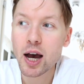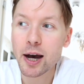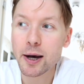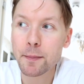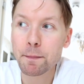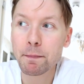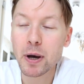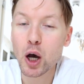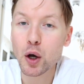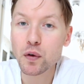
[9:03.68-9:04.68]

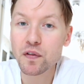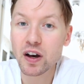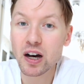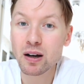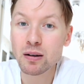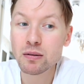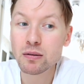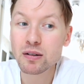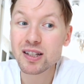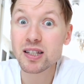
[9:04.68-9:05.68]
over
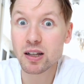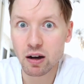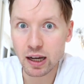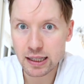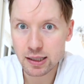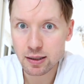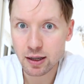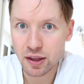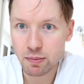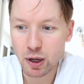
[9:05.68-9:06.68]
size
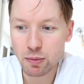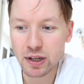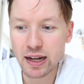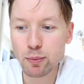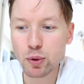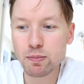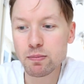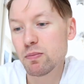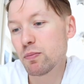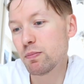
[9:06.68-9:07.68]
at the moment, and we'll
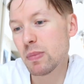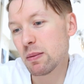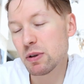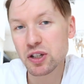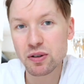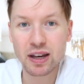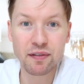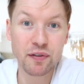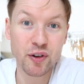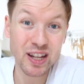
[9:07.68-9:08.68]
maybe do
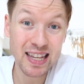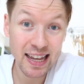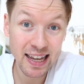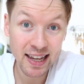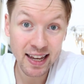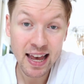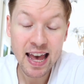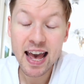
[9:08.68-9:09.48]
that for a year